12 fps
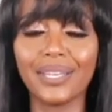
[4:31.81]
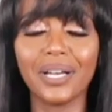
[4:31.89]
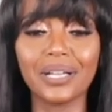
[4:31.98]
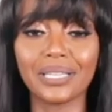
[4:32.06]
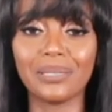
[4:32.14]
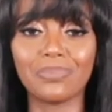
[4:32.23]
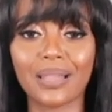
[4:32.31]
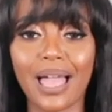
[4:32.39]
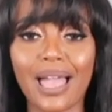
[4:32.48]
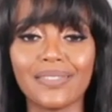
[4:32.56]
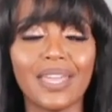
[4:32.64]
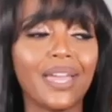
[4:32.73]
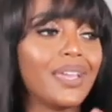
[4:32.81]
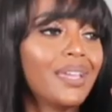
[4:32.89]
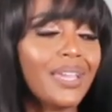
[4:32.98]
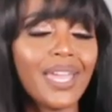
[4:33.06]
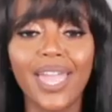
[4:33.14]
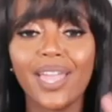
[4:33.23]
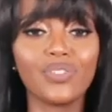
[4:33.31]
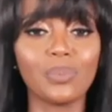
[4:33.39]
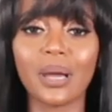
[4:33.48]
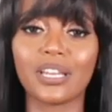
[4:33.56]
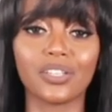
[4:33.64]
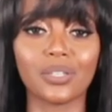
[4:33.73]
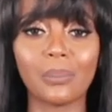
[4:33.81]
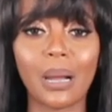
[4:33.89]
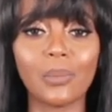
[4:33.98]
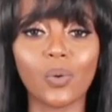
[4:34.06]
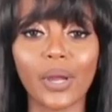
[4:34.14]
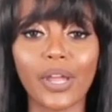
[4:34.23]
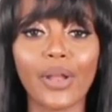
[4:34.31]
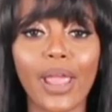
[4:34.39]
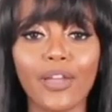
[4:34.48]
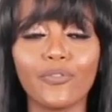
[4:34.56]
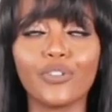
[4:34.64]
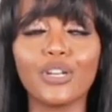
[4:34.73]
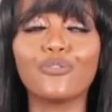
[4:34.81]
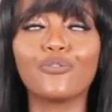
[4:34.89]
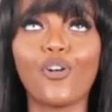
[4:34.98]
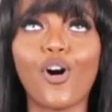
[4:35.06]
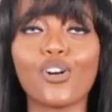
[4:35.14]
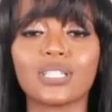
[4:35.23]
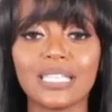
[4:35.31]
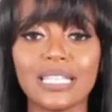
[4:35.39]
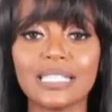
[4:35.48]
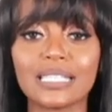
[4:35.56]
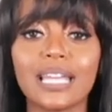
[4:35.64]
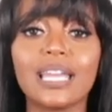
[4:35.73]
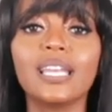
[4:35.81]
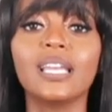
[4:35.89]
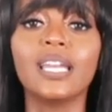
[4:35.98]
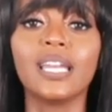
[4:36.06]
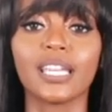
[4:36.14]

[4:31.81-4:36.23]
the ugly plaid that everybody and the mama wear every fall season,